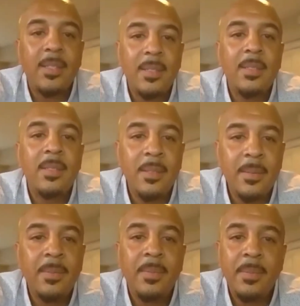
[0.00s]

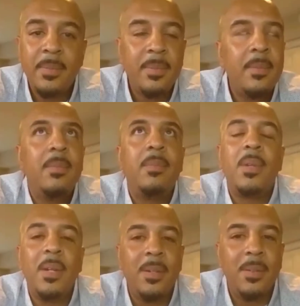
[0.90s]
relationships, manage those
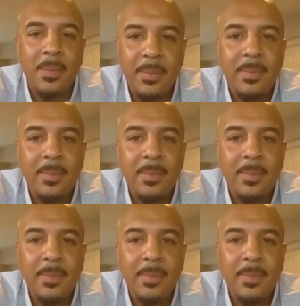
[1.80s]
relationships,